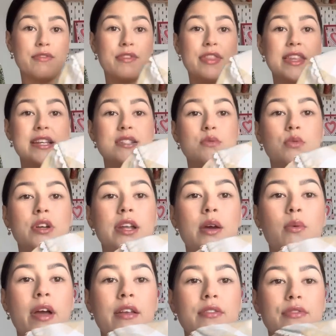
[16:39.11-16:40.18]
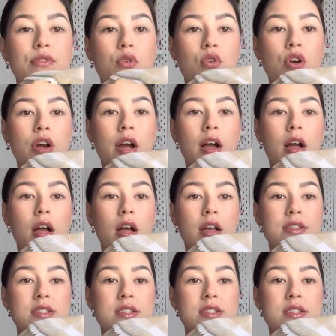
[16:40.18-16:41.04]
For this one, I went for a